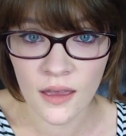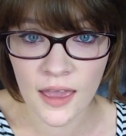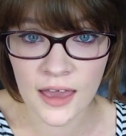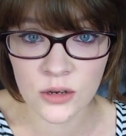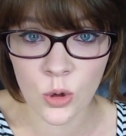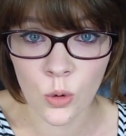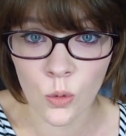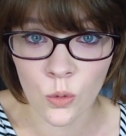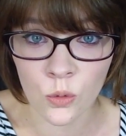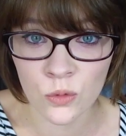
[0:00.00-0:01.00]
and
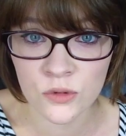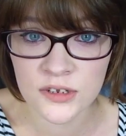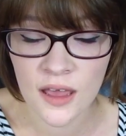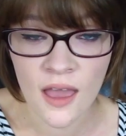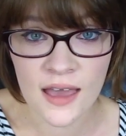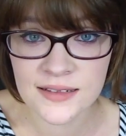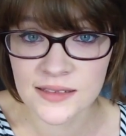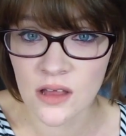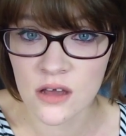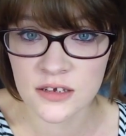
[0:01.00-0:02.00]
hold as
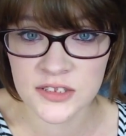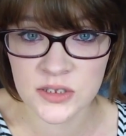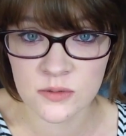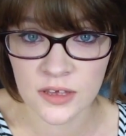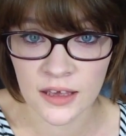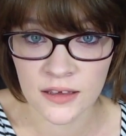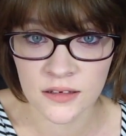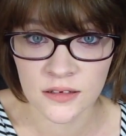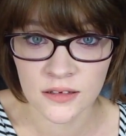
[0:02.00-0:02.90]
long as you can.